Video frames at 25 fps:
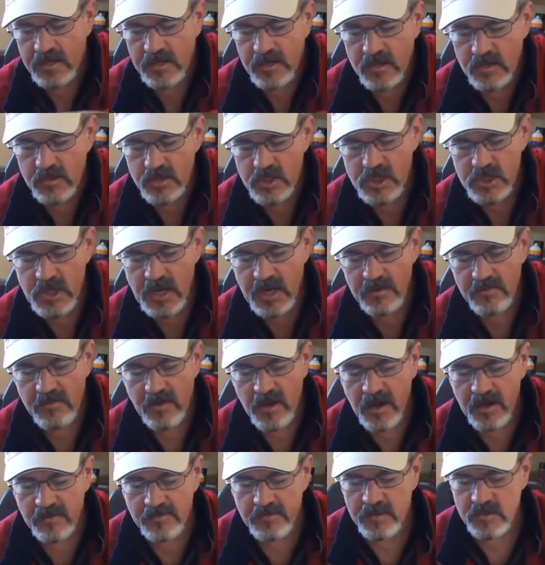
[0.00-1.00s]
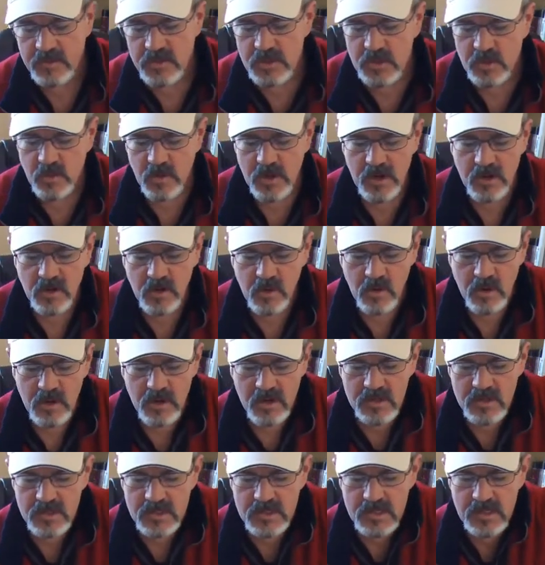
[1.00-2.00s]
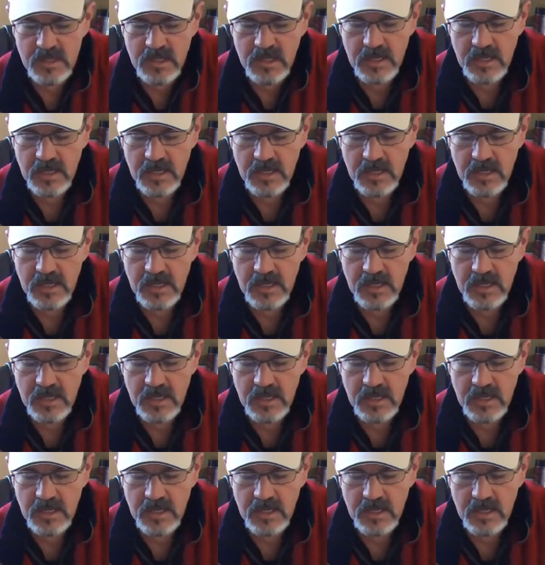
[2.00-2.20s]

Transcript: you know, shave off those square corners,